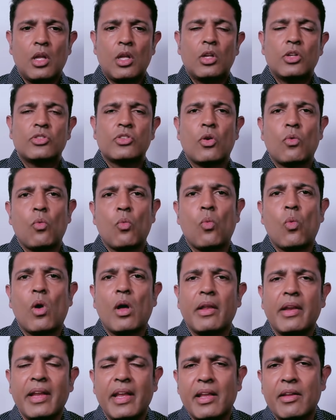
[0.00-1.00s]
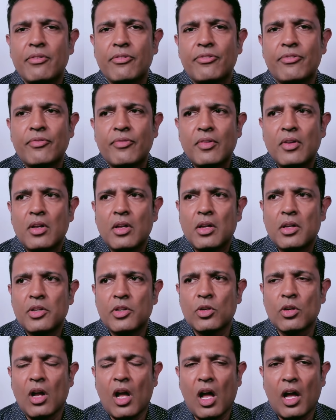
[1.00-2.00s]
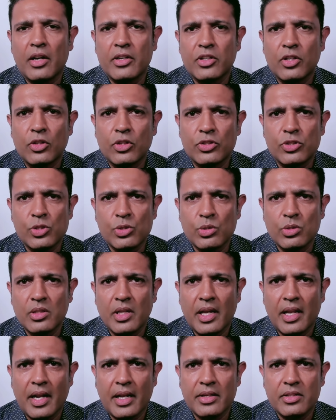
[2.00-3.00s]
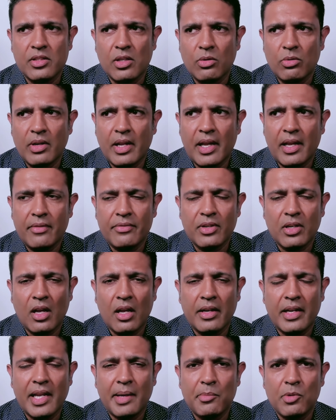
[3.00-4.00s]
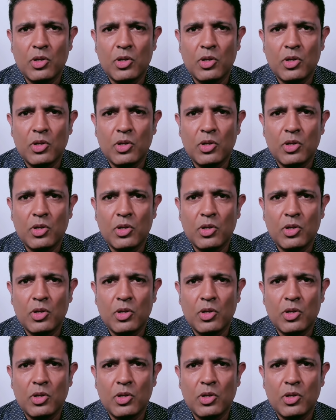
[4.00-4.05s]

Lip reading: So what if your Aunt Gertrude, and I don't have an aunt named